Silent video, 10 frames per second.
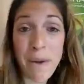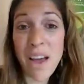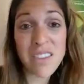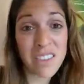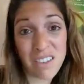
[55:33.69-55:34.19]

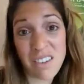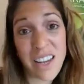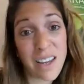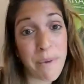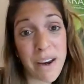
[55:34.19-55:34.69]
personal,
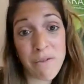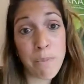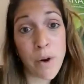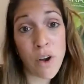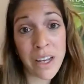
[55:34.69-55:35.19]
like a bit of a
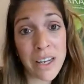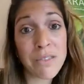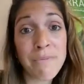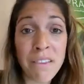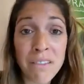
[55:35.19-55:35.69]
blog
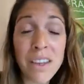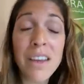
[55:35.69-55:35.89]
each month.